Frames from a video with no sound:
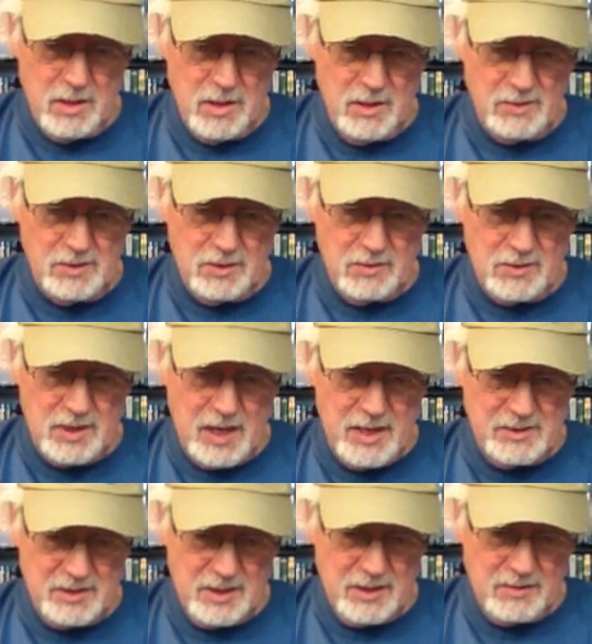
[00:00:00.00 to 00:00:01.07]
It also
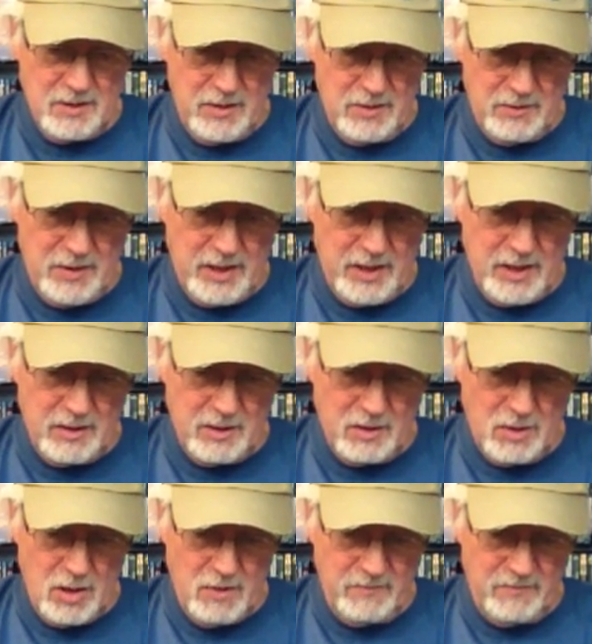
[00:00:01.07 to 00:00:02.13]
has another thing
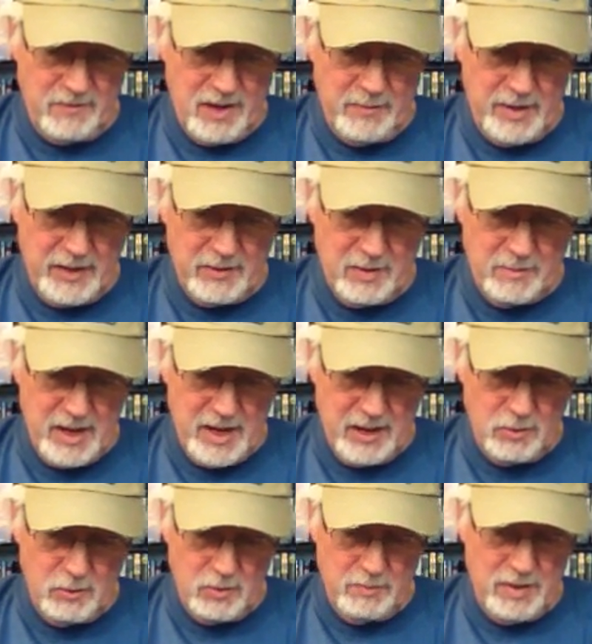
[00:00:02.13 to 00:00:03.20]
called Fleming, the man
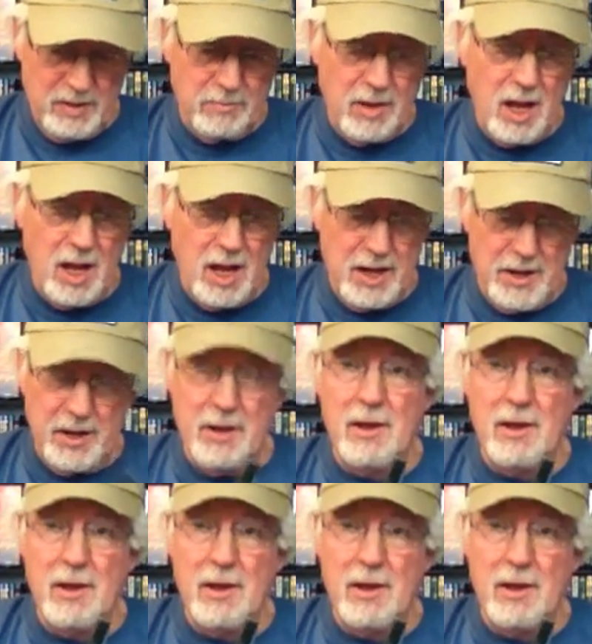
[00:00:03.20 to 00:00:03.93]
who would be Bond.